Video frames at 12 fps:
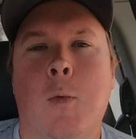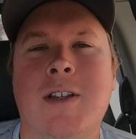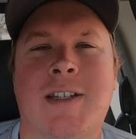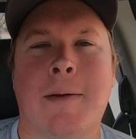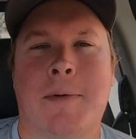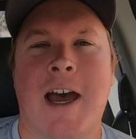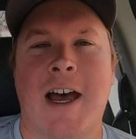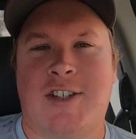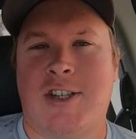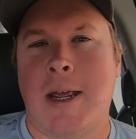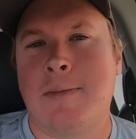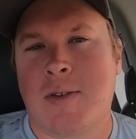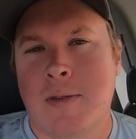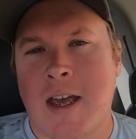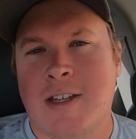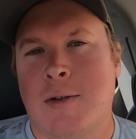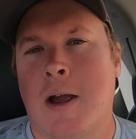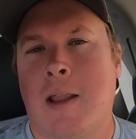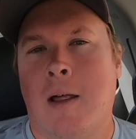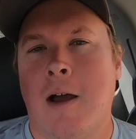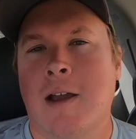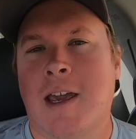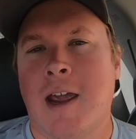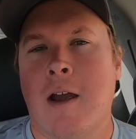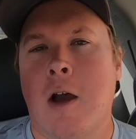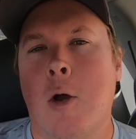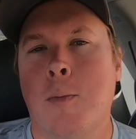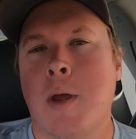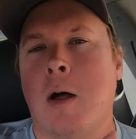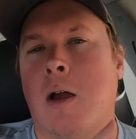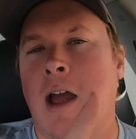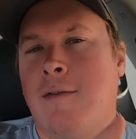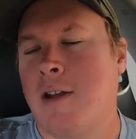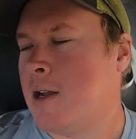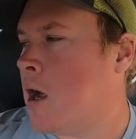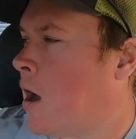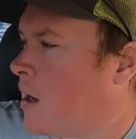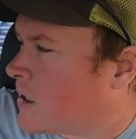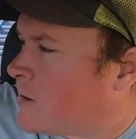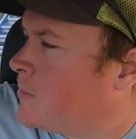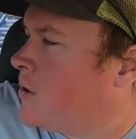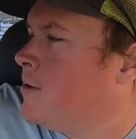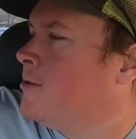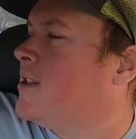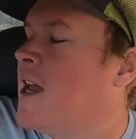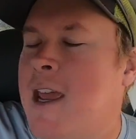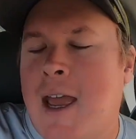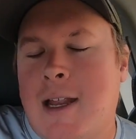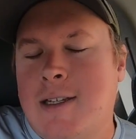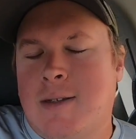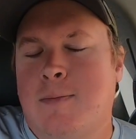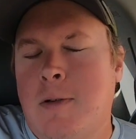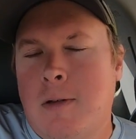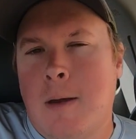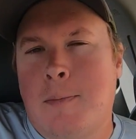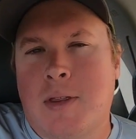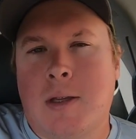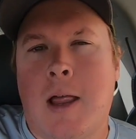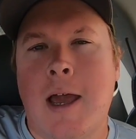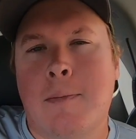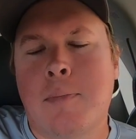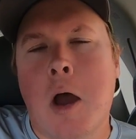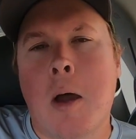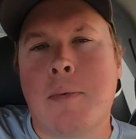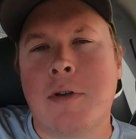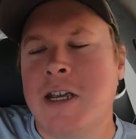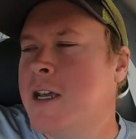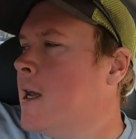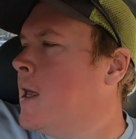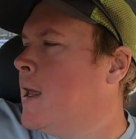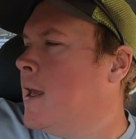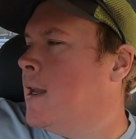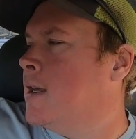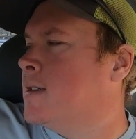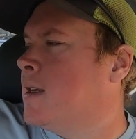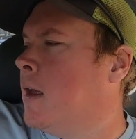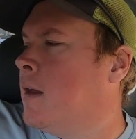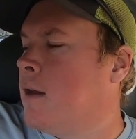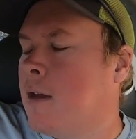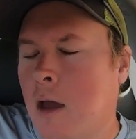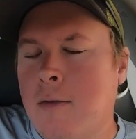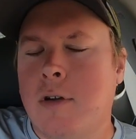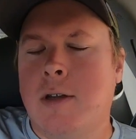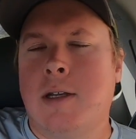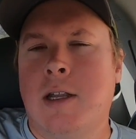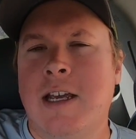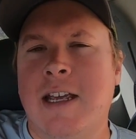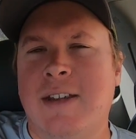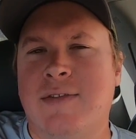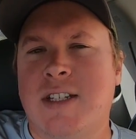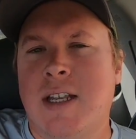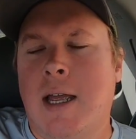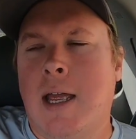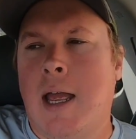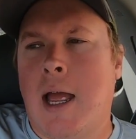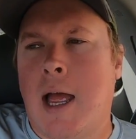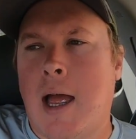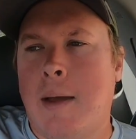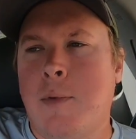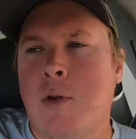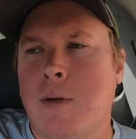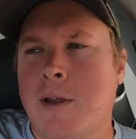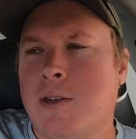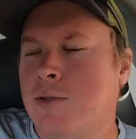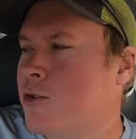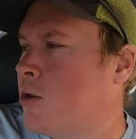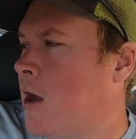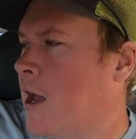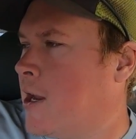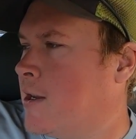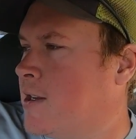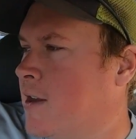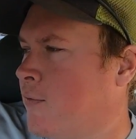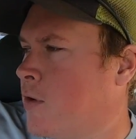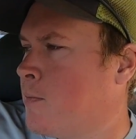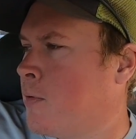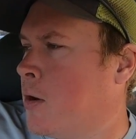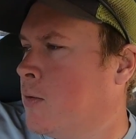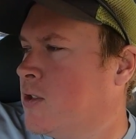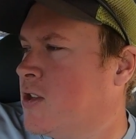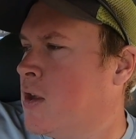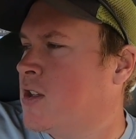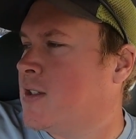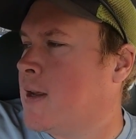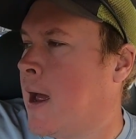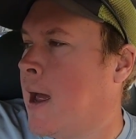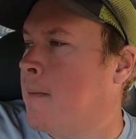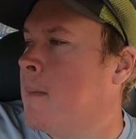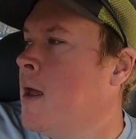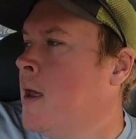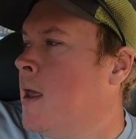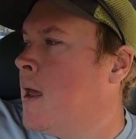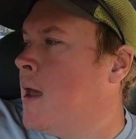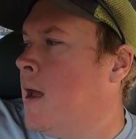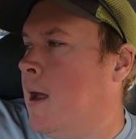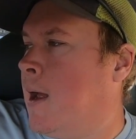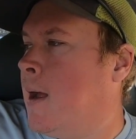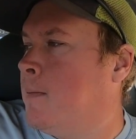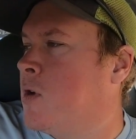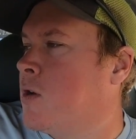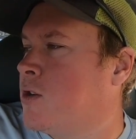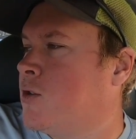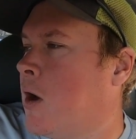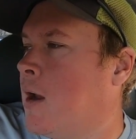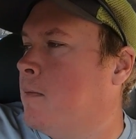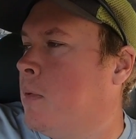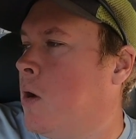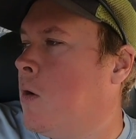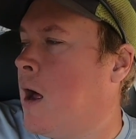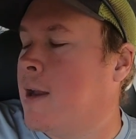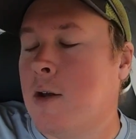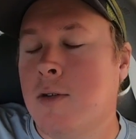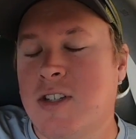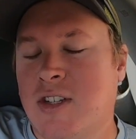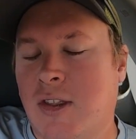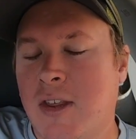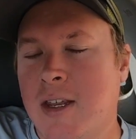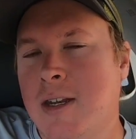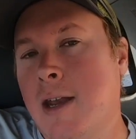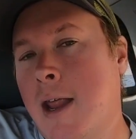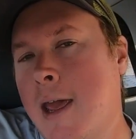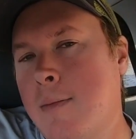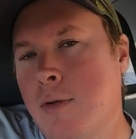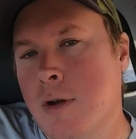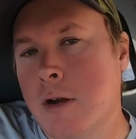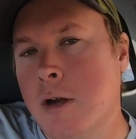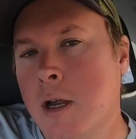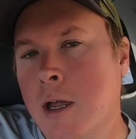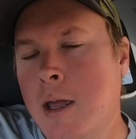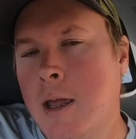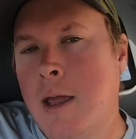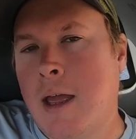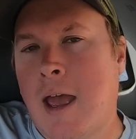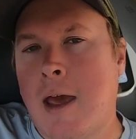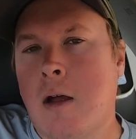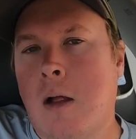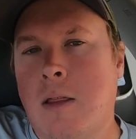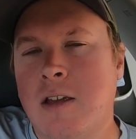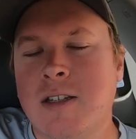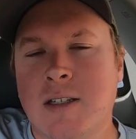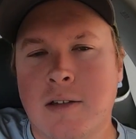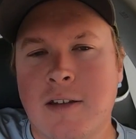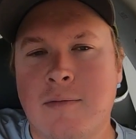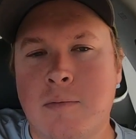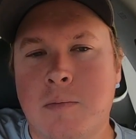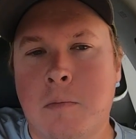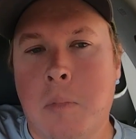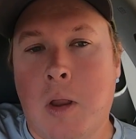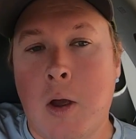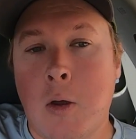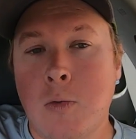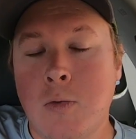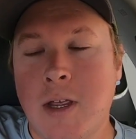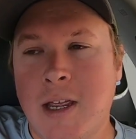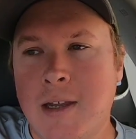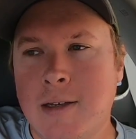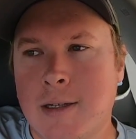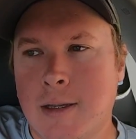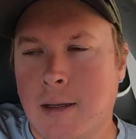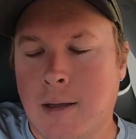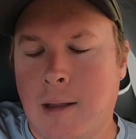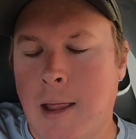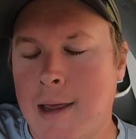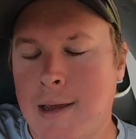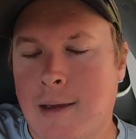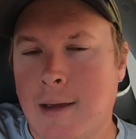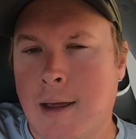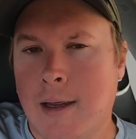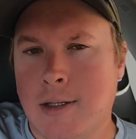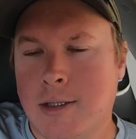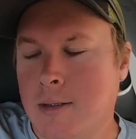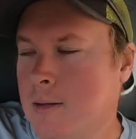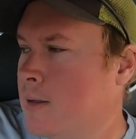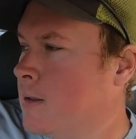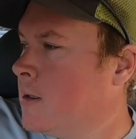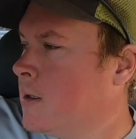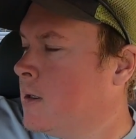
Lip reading: What's up, guys? James with That's Right Lawn Care. I hope y'all are having an awesome Tuesday. I just pulled up at the lake property. It is covered in leaves. I'm going to try a different approach this time. I'm going to try and blow. I noticed the neighbor had all his leaf blown into the lake, actually.